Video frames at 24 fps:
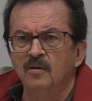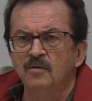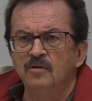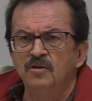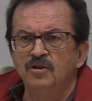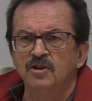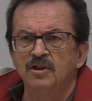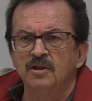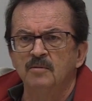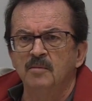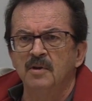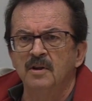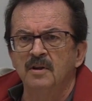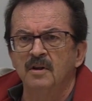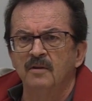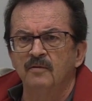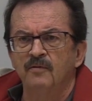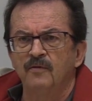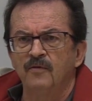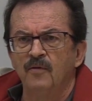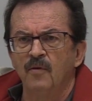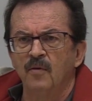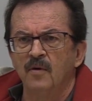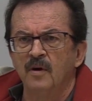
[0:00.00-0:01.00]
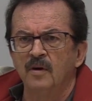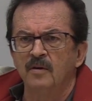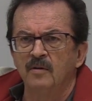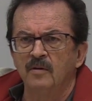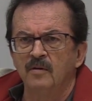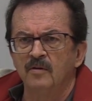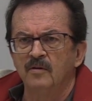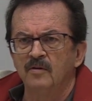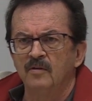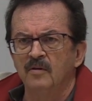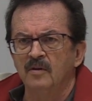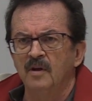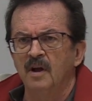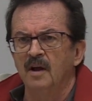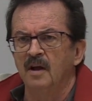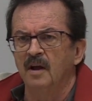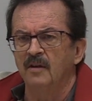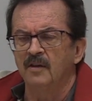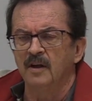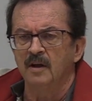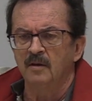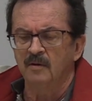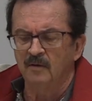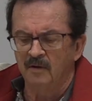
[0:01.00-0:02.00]
new gym in the 400s, and I
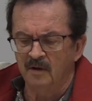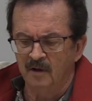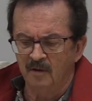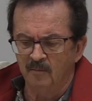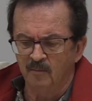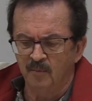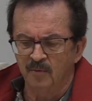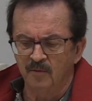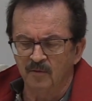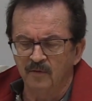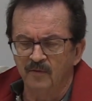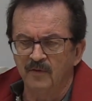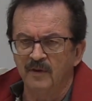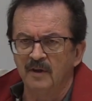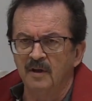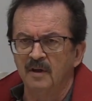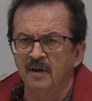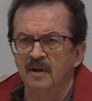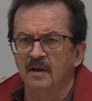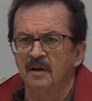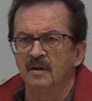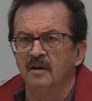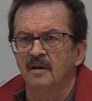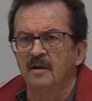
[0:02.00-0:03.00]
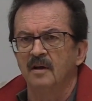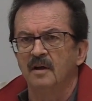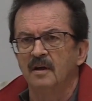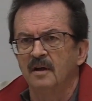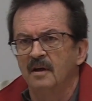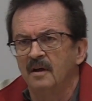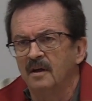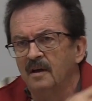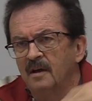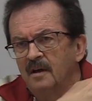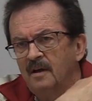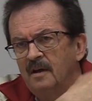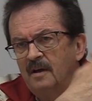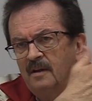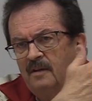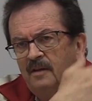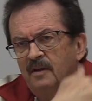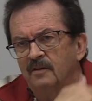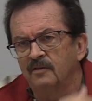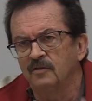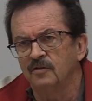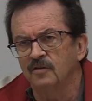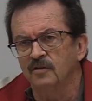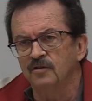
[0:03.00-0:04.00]
think we improved the
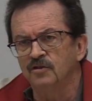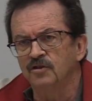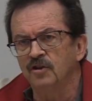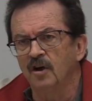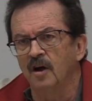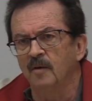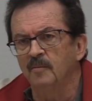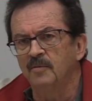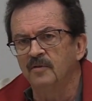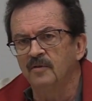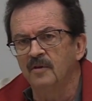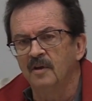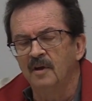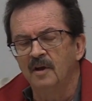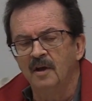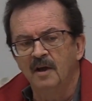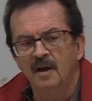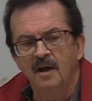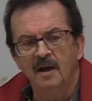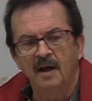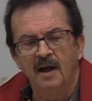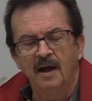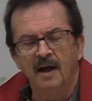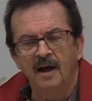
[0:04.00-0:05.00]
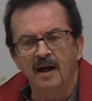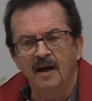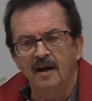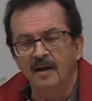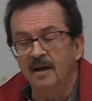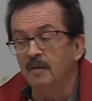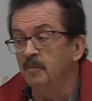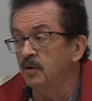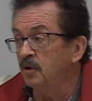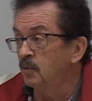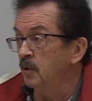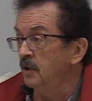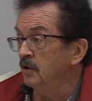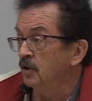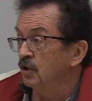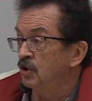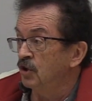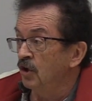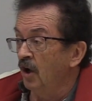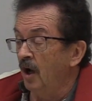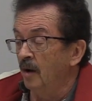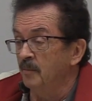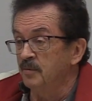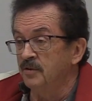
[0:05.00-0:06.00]
That's the shops. In between the
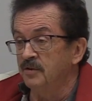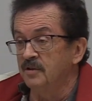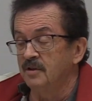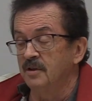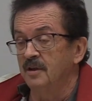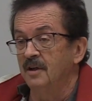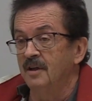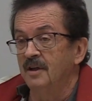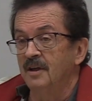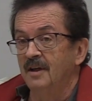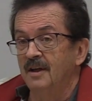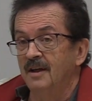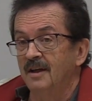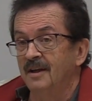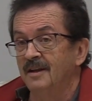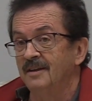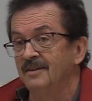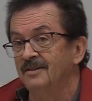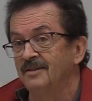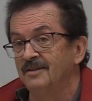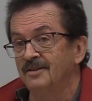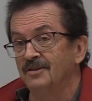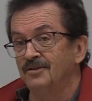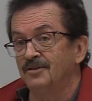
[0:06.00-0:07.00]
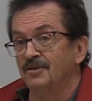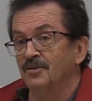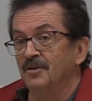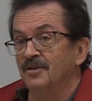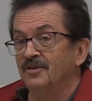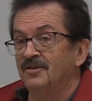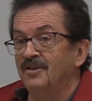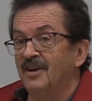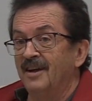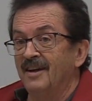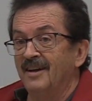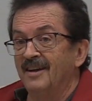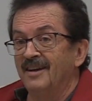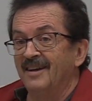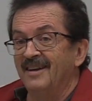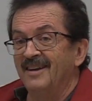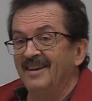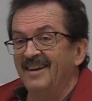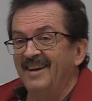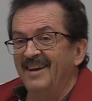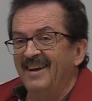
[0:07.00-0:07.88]
shops, just to go sidelight,